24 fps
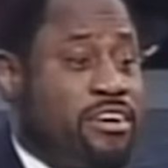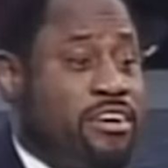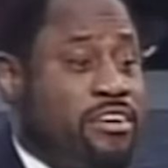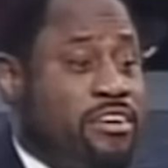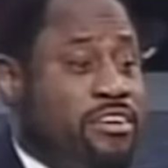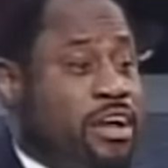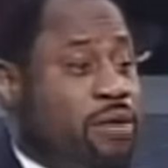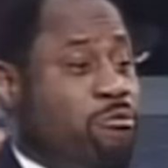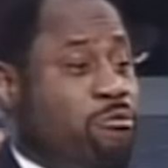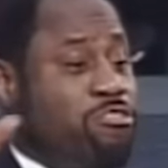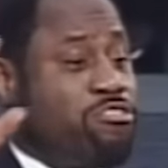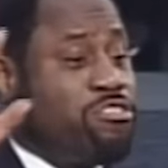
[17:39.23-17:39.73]

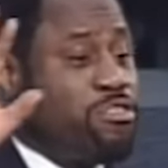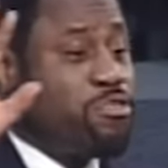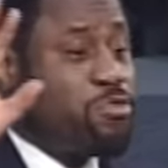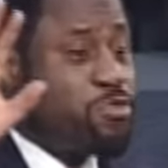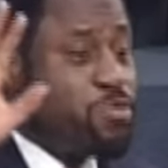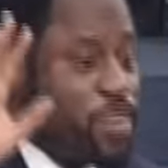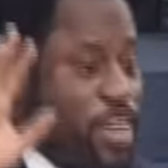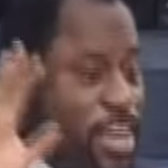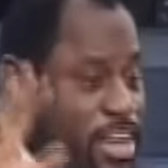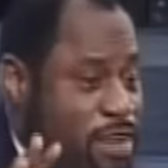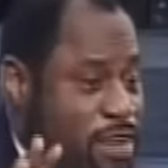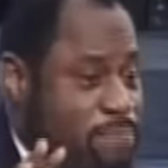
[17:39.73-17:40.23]
Now I want you to
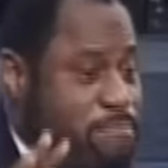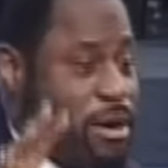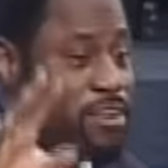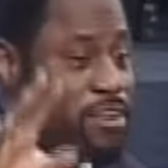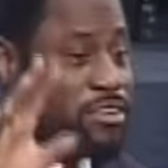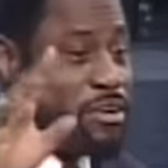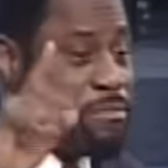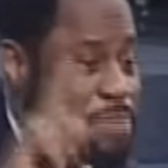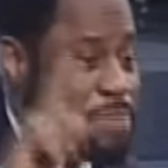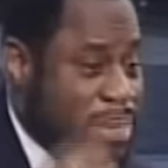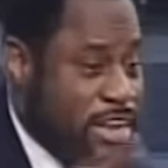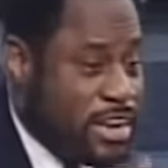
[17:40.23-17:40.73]
think about
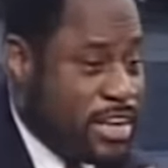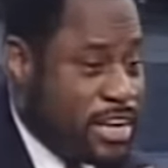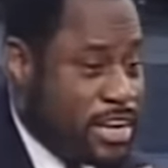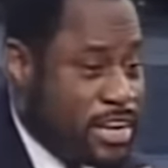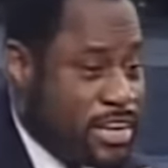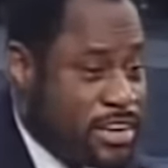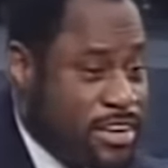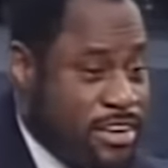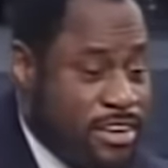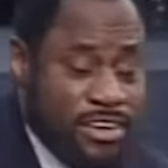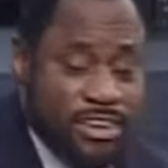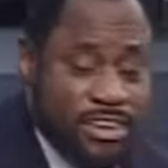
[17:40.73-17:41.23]
the meaning.
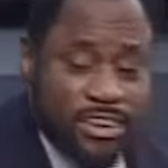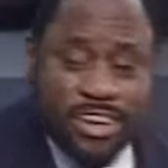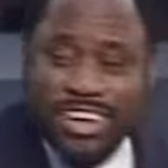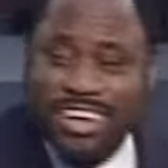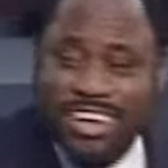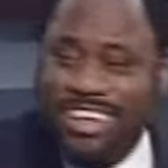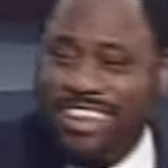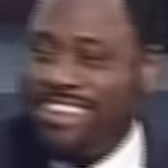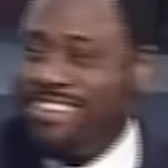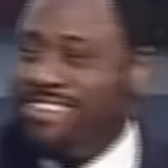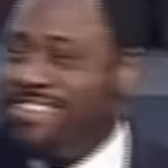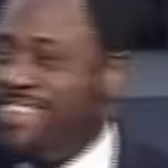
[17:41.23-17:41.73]

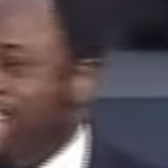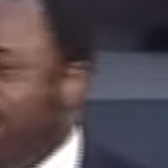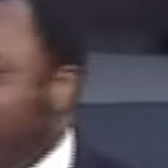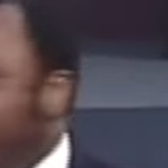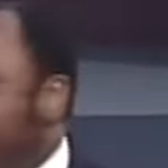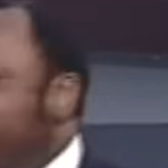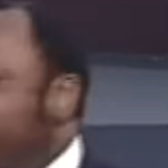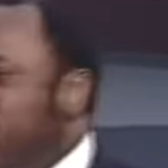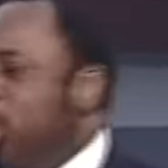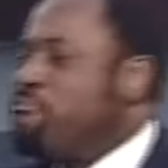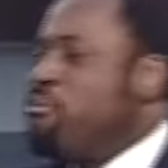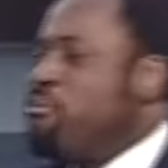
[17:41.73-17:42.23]
There,